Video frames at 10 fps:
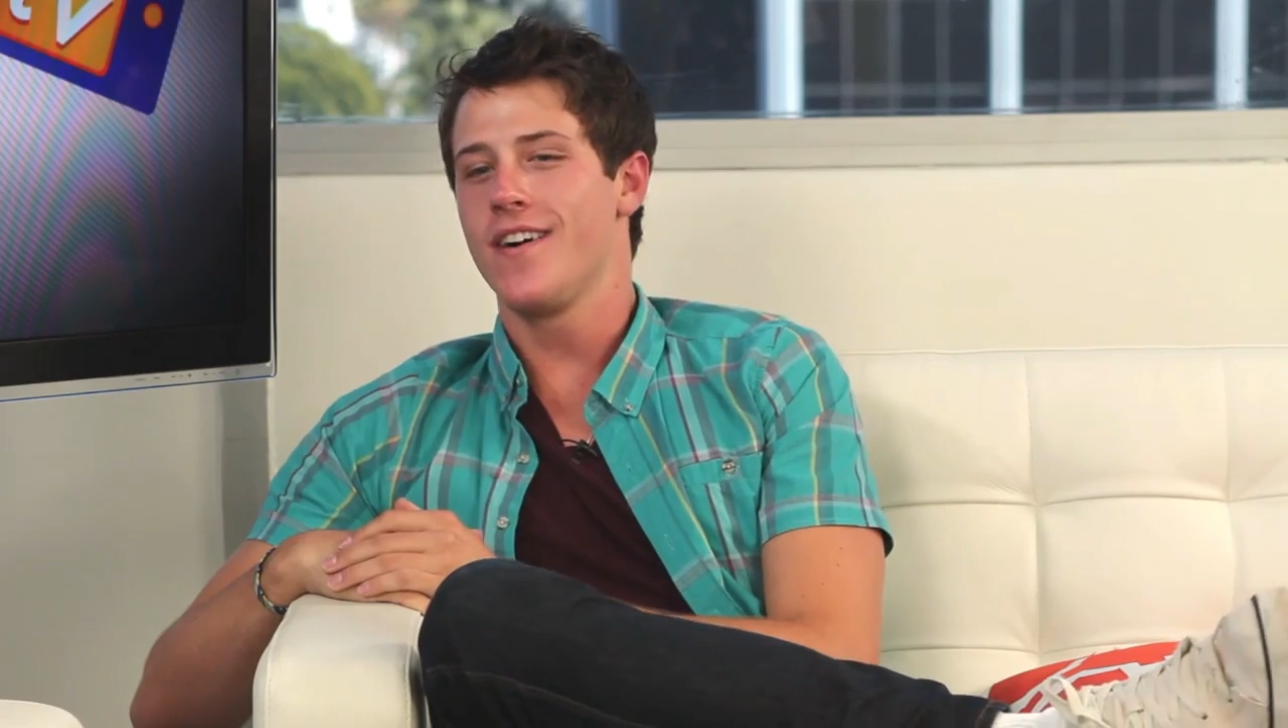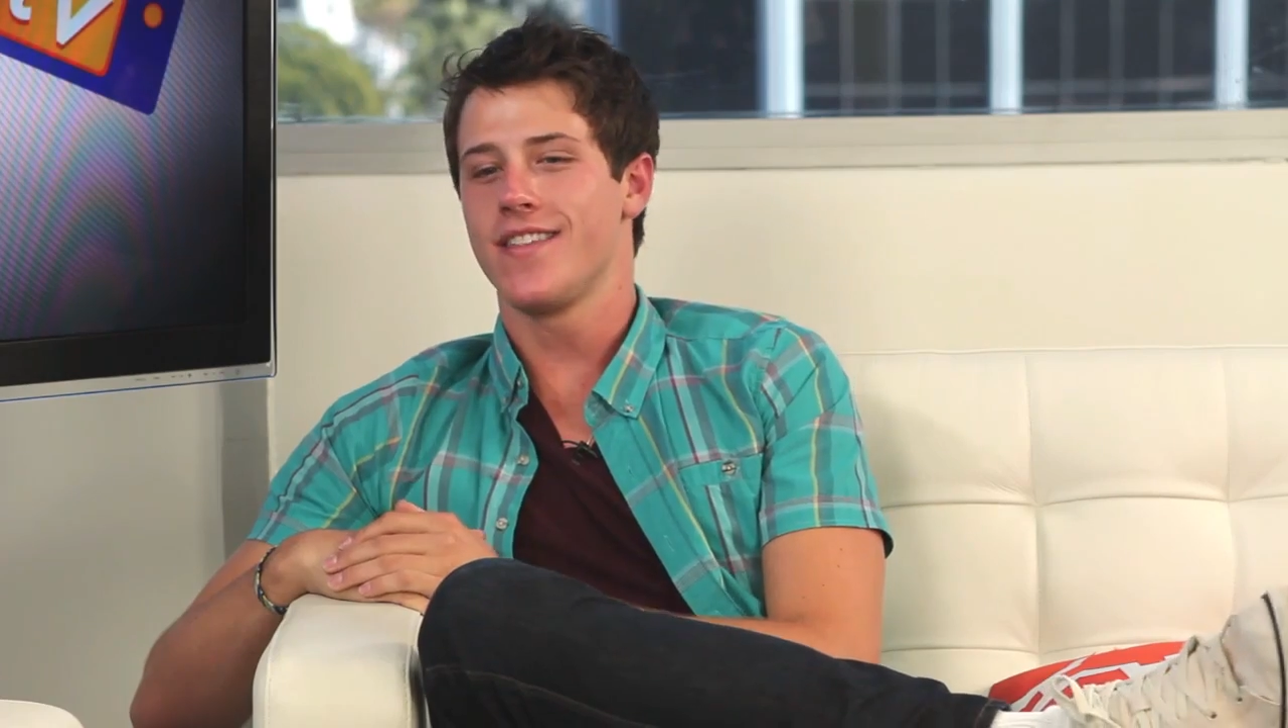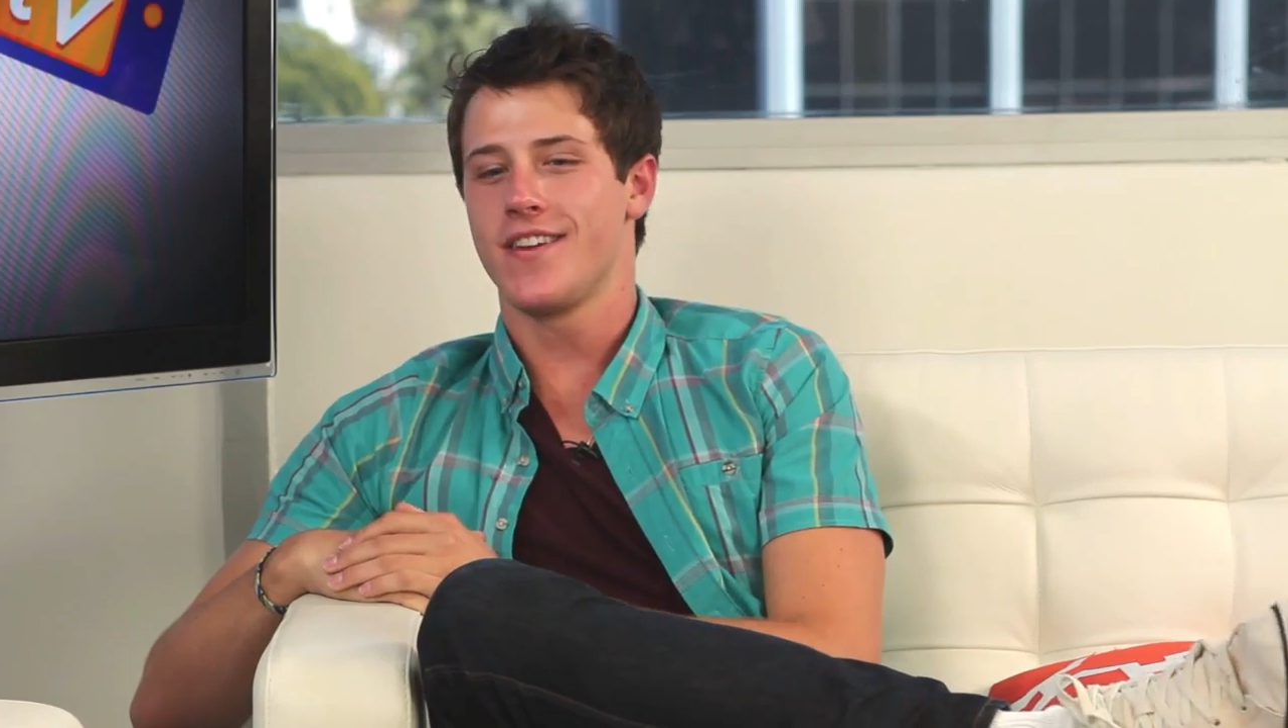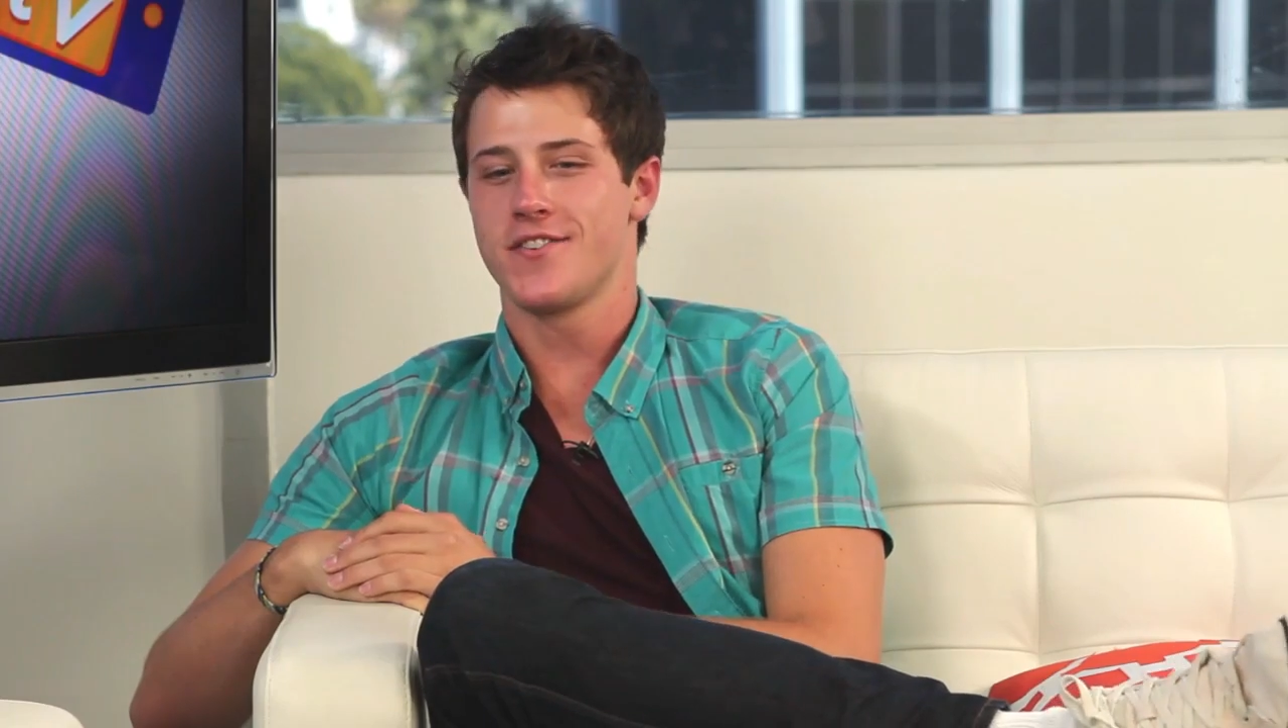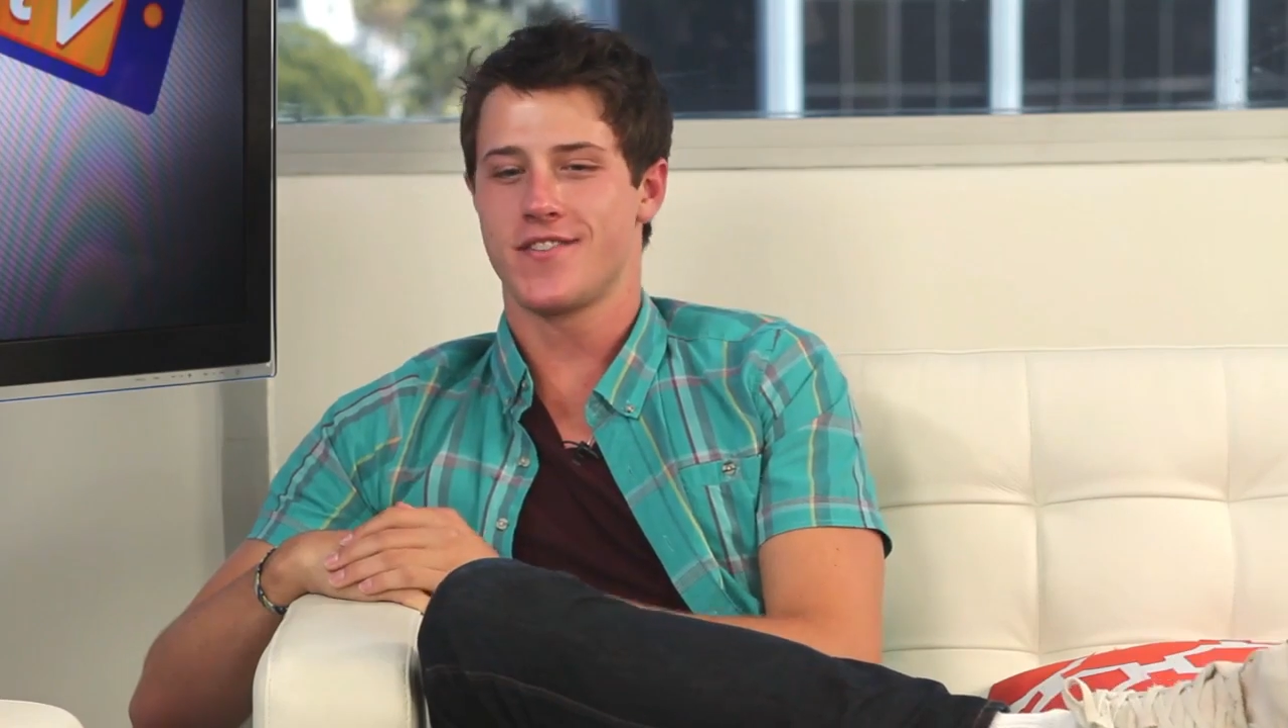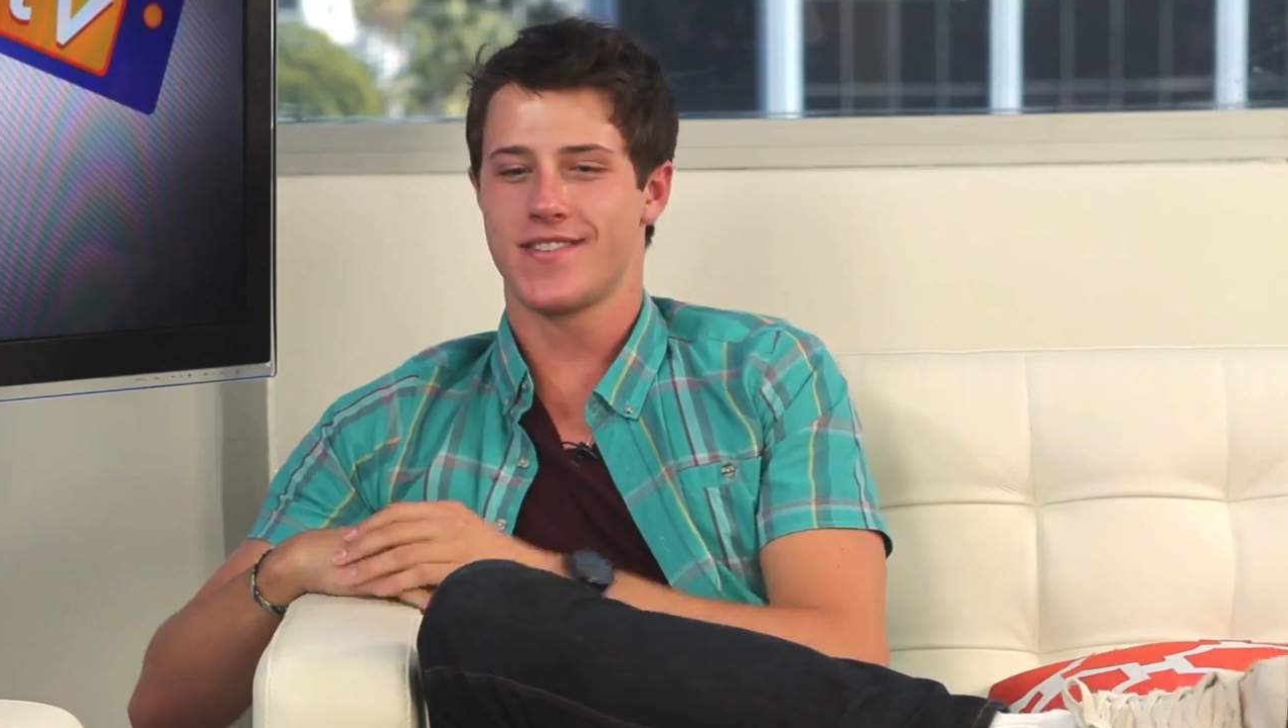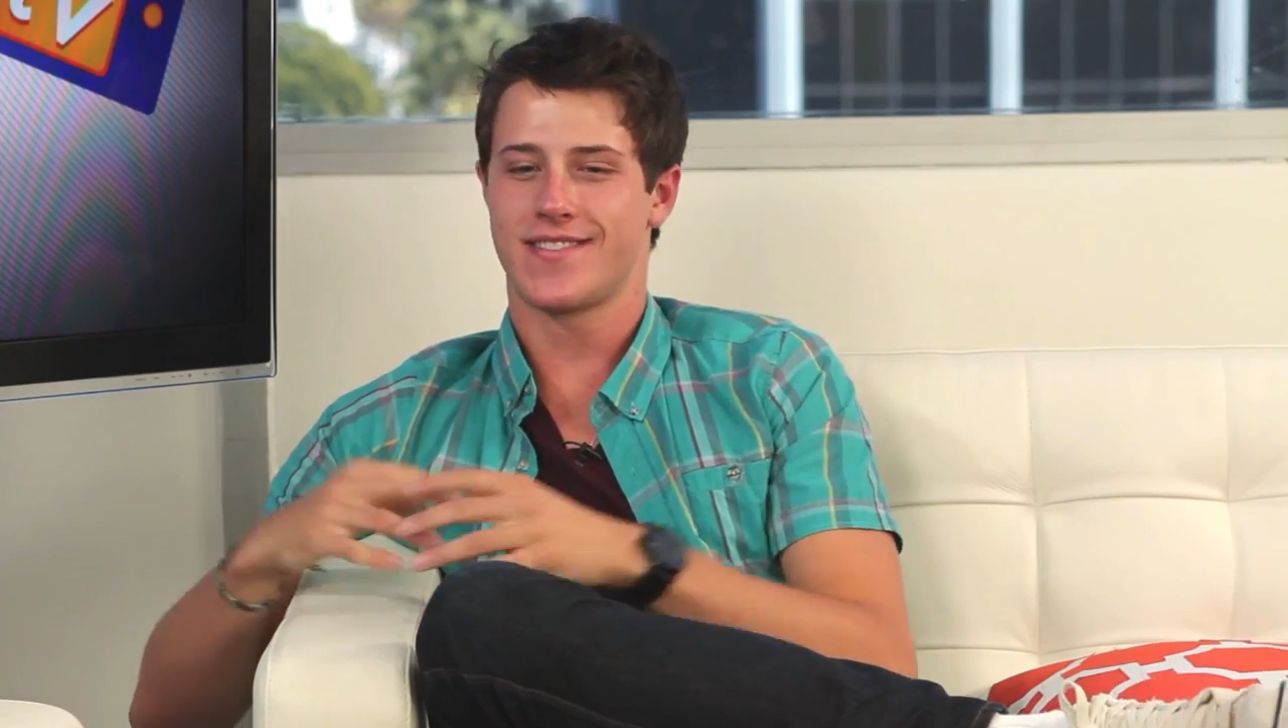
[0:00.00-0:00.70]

well, there's